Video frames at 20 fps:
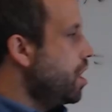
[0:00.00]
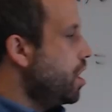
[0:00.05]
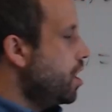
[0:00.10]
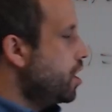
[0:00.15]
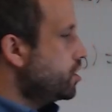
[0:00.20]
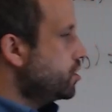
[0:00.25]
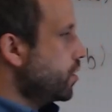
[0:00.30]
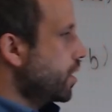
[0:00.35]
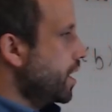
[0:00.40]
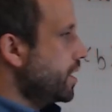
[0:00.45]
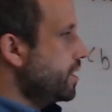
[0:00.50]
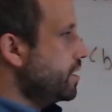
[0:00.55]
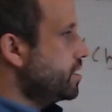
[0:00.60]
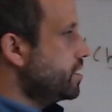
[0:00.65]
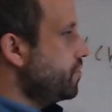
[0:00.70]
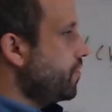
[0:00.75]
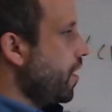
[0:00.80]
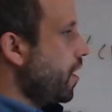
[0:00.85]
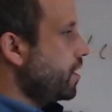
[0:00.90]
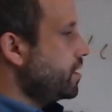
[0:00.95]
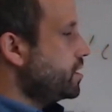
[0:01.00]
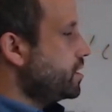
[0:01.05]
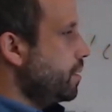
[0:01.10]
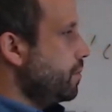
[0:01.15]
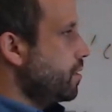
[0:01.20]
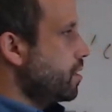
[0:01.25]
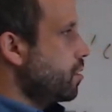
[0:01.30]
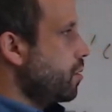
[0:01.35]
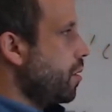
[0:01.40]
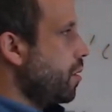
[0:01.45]
So again, this is very
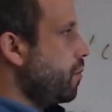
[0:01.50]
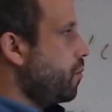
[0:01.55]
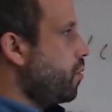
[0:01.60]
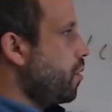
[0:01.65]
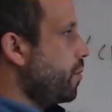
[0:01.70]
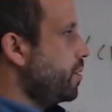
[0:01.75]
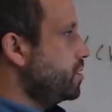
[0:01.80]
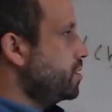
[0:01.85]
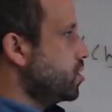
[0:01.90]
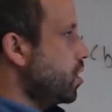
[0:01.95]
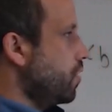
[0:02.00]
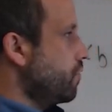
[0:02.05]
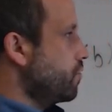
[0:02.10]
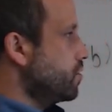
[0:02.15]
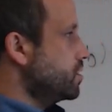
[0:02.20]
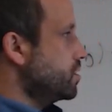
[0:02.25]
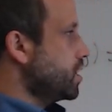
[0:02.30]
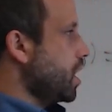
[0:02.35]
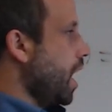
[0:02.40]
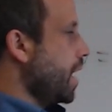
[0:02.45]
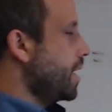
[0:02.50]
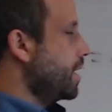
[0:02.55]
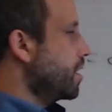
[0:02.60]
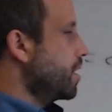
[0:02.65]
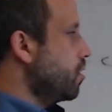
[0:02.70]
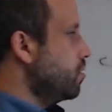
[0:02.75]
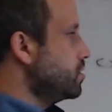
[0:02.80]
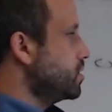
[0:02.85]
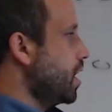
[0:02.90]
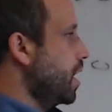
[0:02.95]
similar to what we saw for sine and
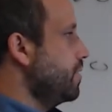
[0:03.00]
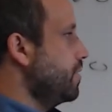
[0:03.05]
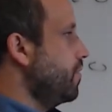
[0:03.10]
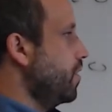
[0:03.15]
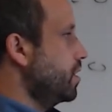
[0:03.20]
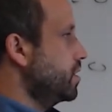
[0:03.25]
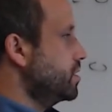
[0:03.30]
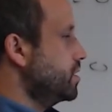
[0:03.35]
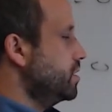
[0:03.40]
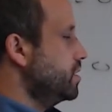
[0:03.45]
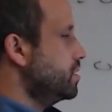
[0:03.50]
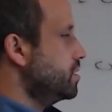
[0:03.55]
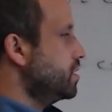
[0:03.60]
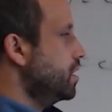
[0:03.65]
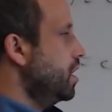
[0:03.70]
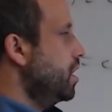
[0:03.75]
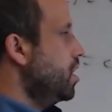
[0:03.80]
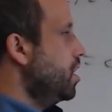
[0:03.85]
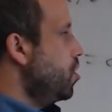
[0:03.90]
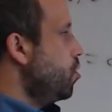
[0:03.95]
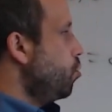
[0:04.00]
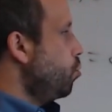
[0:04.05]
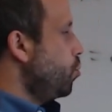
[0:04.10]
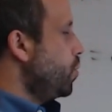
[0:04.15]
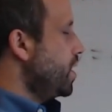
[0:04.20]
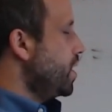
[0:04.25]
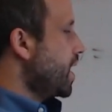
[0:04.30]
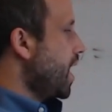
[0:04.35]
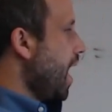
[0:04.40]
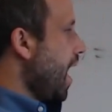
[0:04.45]
cosine functions.
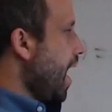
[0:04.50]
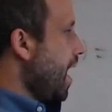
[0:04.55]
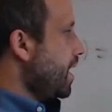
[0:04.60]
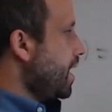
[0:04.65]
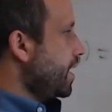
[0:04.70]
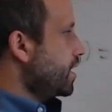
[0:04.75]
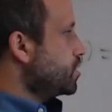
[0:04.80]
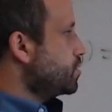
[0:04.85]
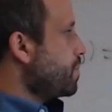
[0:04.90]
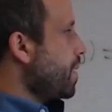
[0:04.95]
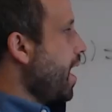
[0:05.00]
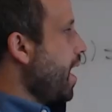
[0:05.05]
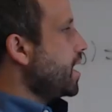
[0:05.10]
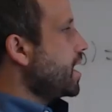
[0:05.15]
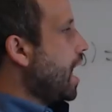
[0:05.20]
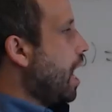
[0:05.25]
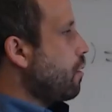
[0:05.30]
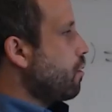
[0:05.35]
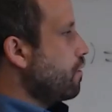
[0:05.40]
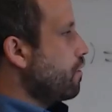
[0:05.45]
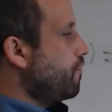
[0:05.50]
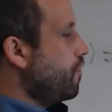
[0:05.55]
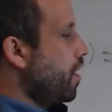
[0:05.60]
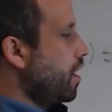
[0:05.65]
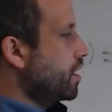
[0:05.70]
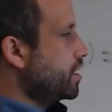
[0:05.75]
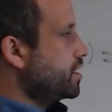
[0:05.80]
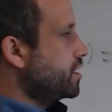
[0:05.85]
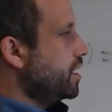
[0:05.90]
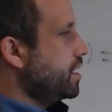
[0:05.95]
We can expand our
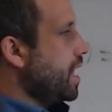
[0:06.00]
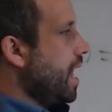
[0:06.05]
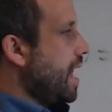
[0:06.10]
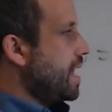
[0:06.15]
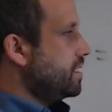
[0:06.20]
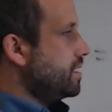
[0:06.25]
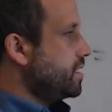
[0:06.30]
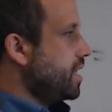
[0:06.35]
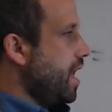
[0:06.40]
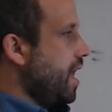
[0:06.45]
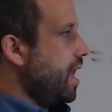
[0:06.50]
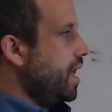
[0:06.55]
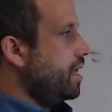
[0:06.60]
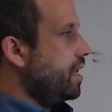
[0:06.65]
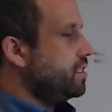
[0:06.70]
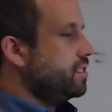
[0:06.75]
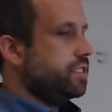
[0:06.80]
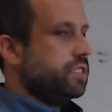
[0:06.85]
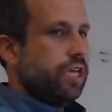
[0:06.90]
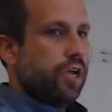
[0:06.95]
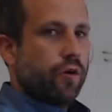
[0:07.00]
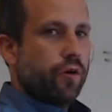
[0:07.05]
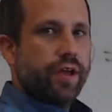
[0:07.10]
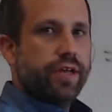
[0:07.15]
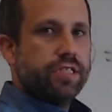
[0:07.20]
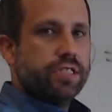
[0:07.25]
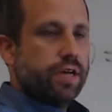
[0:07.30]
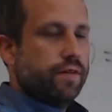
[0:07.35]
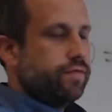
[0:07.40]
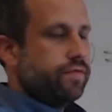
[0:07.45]
function as a
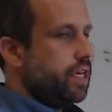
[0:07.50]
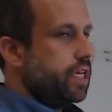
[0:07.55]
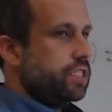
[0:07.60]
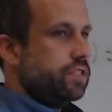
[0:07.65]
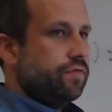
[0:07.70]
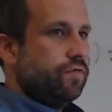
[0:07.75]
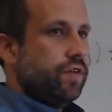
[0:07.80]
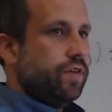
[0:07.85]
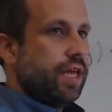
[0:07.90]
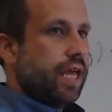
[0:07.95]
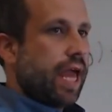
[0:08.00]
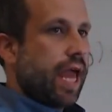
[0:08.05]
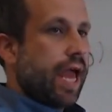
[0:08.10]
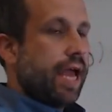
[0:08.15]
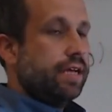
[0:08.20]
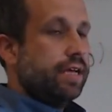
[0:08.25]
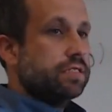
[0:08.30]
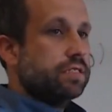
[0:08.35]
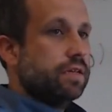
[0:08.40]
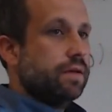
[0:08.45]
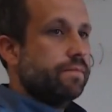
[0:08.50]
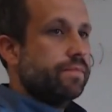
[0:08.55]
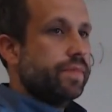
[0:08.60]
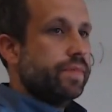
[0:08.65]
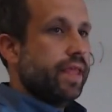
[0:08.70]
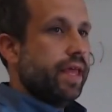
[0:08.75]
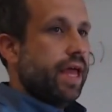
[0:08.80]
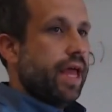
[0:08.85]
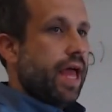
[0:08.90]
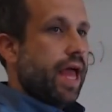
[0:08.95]
series of these phi k's,
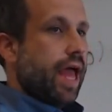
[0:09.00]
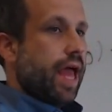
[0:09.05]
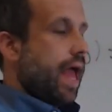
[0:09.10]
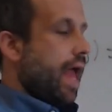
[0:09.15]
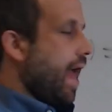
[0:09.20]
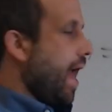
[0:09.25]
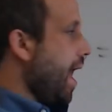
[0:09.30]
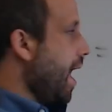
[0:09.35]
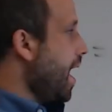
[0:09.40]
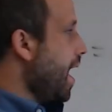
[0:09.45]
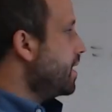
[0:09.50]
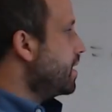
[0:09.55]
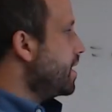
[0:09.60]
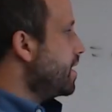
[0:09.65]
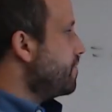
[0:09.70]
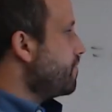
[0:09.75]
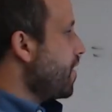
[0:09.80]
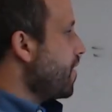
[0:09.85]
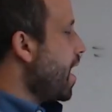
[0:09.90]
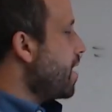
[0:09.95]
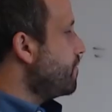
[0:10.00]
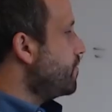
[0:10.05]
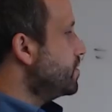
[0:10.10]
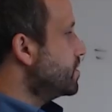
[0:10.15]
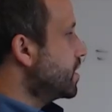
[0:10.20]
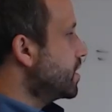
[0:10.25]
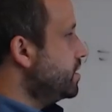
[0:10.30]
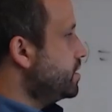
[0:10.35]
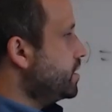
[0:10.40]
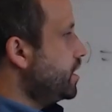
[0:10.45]
and if f is
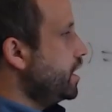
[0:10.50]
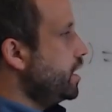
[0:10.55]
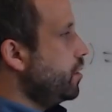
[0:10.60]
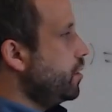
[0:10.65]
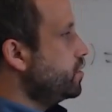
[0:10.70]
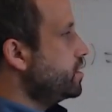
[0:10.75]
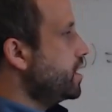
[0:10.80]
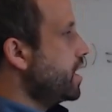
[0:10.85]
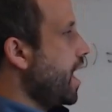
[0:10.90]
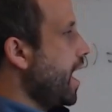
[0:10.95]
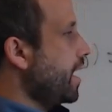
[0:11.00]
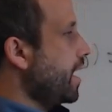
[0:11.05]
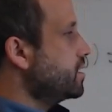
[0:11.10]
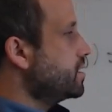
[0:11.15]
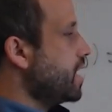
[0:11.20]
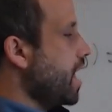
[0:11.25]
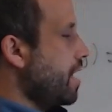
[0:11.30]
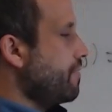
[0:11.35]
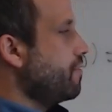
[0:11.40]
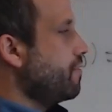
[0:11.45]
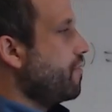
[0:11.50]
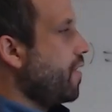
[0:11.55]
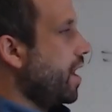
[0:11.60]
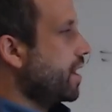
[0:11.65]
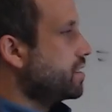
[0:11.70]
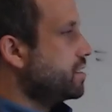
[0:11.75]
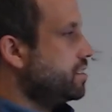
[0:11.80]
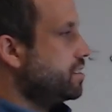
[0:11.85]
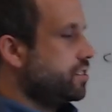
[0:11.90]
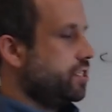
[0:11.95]
continuous at x, f of
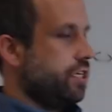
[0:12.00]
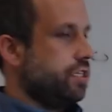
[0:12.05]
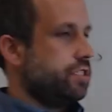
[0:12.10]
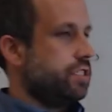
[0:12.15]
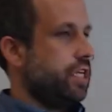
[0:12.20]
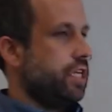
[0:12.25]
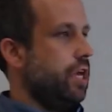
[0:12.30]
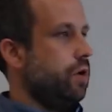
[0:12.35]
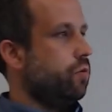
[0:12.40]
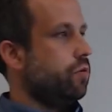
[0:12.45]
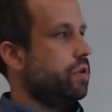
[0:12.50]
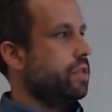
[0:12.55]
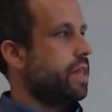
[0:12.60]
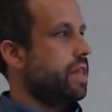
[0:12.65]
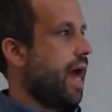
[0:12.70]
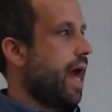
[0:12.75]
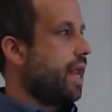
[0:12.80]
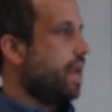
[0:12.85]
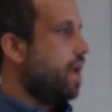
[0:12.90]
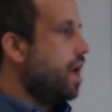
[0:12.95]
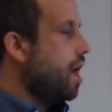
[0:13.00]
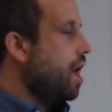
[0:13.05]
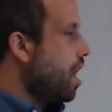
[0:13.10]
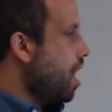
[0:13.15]
x is just equal to that.